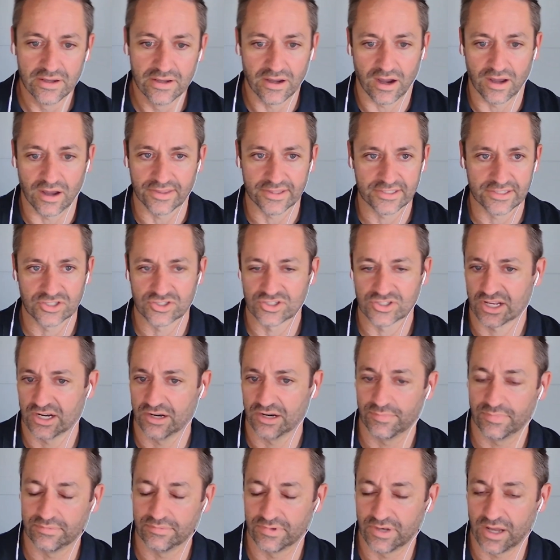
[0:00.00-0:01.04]
That's just
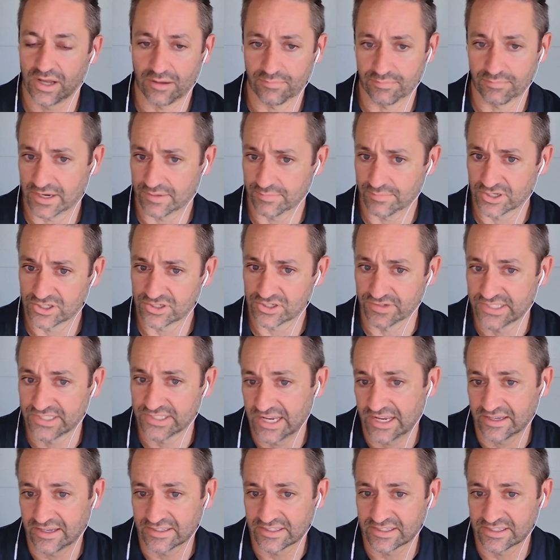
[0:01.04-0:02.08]
going to not make much of a
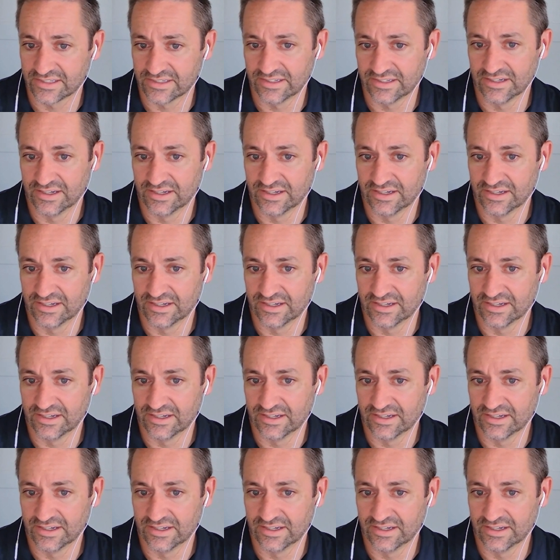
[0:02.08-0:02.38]
dent.